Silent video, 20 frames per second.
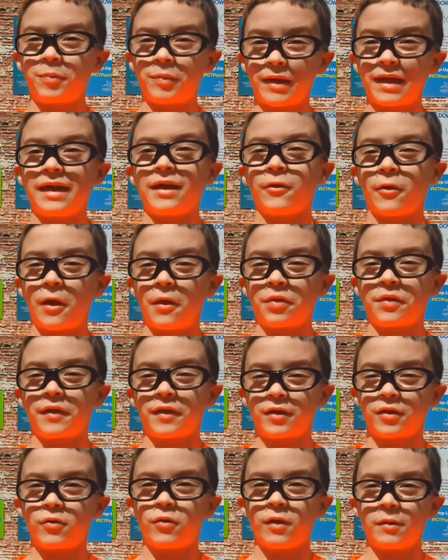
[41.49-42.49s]
playground
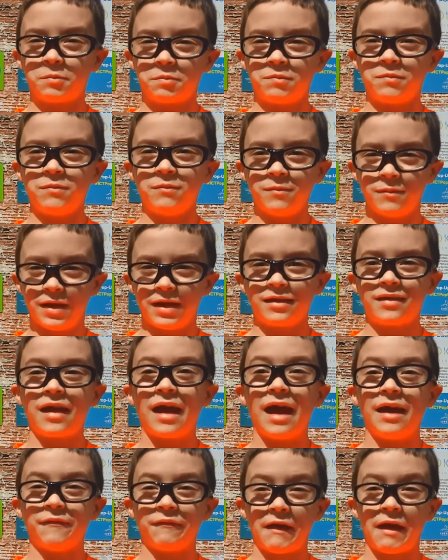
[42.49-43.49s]
equipment
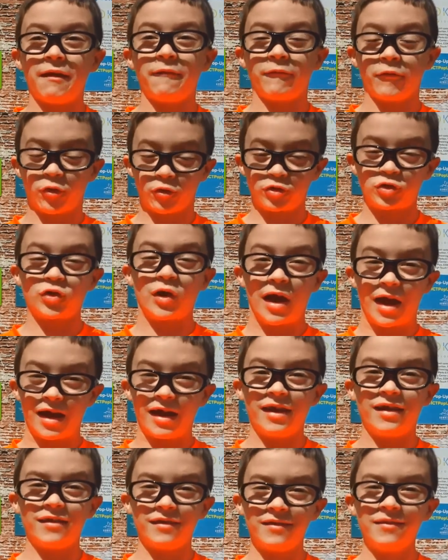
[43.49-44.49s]
I've ever
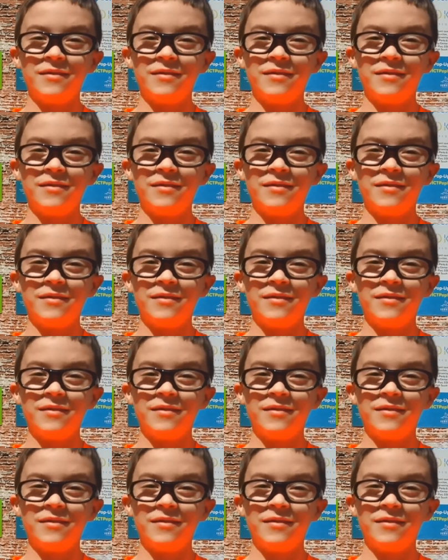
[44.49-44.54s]
tried.